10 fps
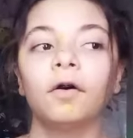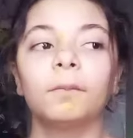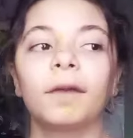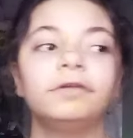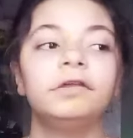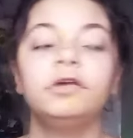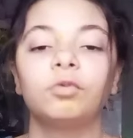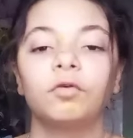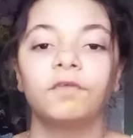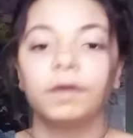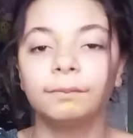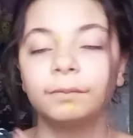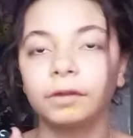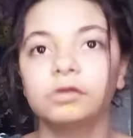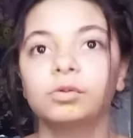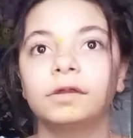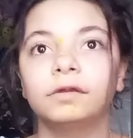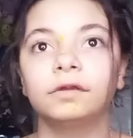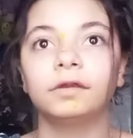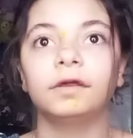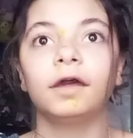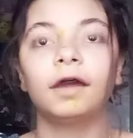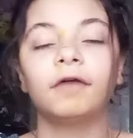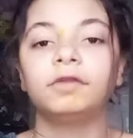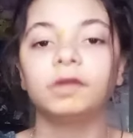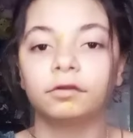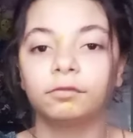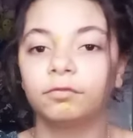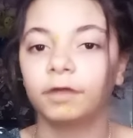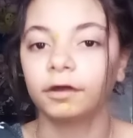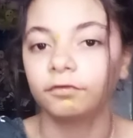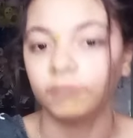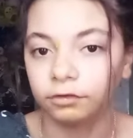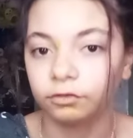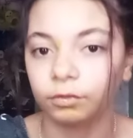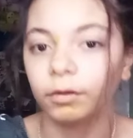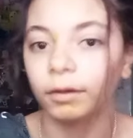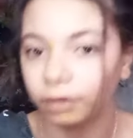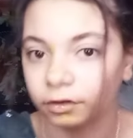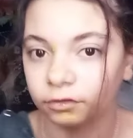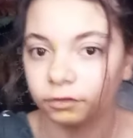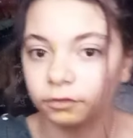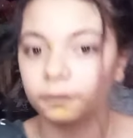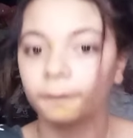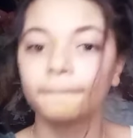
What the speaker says: my teeth will fit in place when everything's, fixed with my braces.